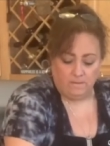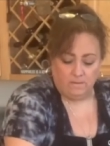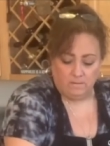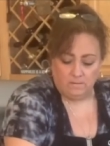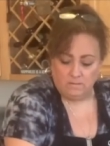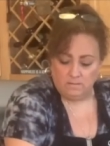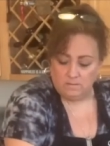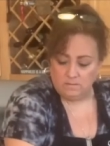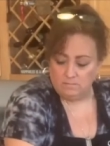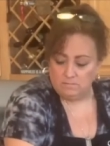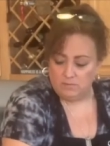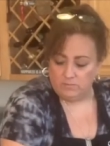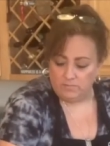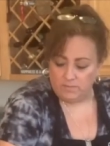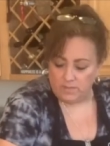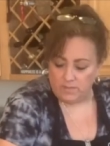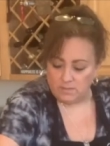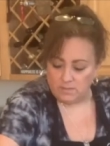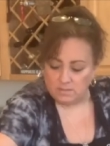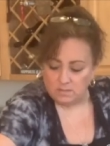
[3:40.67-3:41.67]
Move
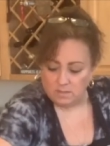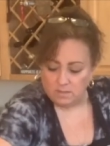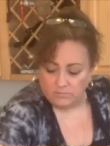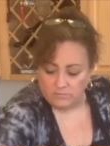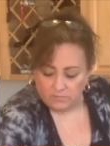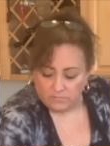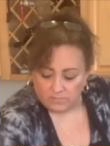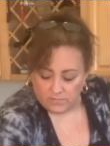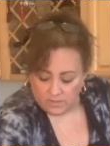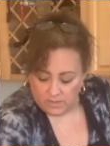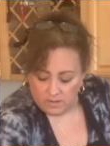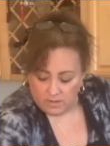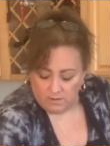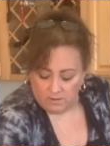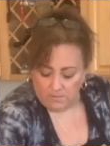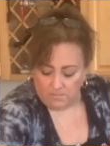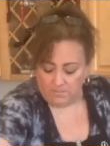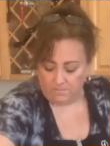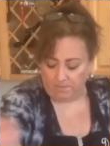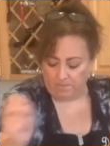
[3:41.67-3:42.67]
that stuff over
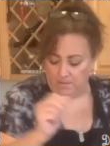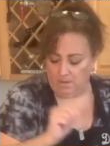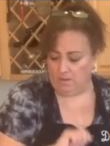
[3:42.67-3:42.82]
there.